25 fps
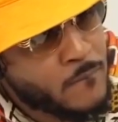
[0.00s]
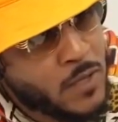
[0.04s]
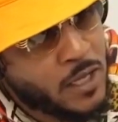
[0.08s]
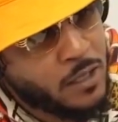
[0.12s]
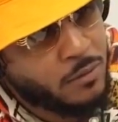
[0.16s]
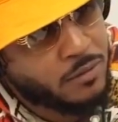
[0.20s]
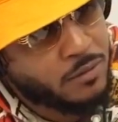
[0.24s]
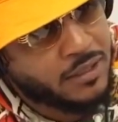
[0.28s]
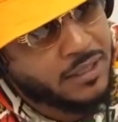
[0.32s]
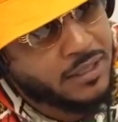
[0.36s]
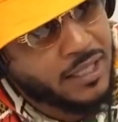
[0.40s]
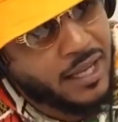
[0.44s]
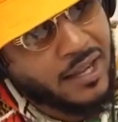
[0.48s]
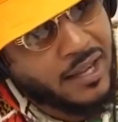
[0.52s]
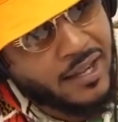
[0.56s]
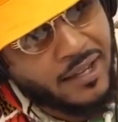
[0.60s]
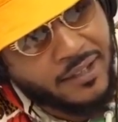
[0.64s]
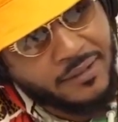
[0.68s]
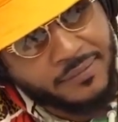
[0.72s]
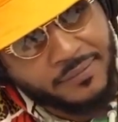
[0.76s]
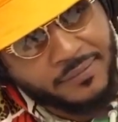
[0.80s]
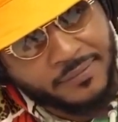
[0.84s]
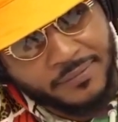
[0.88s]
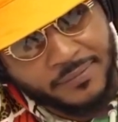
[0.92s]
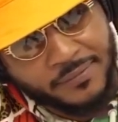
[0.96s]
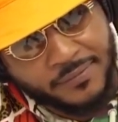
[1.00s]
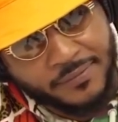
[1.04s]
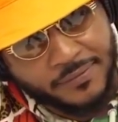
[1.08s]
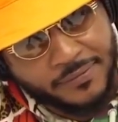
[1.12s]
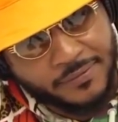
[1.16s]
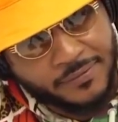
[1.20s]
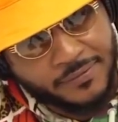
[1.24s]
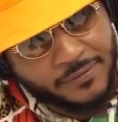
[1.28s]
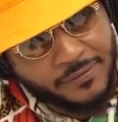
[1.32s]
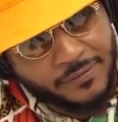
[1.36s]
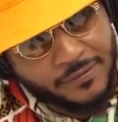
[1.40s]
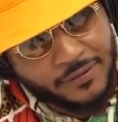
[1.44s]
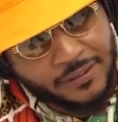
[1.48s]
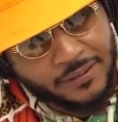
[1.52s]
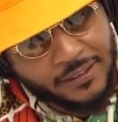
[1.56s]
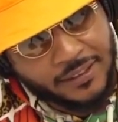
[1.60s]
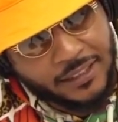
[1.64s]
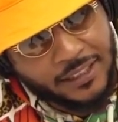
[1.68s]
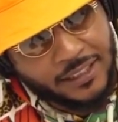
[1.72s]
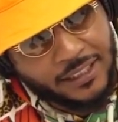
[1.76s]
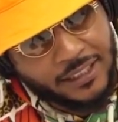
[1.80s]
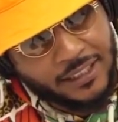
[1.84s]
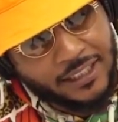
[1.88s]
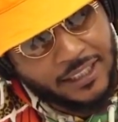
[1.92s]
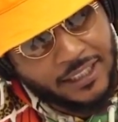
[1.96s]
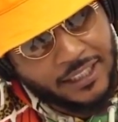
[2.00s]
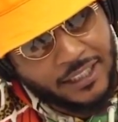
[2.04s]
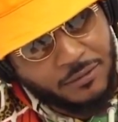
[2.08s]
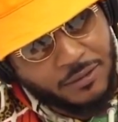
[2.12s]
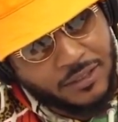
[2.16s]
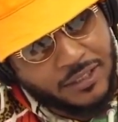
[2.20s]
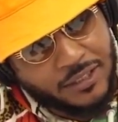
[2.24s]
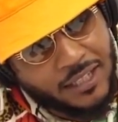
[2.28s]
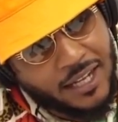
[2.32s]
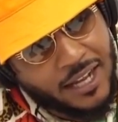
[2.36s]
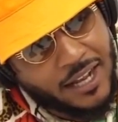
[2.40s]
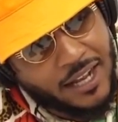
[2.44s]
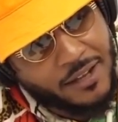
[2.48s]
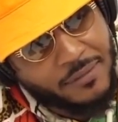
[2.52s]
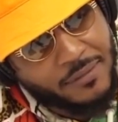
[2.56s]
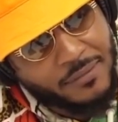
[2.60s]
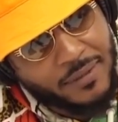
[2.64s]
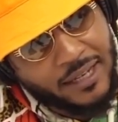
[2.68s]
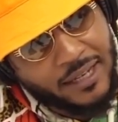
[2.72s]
It was time. It was time,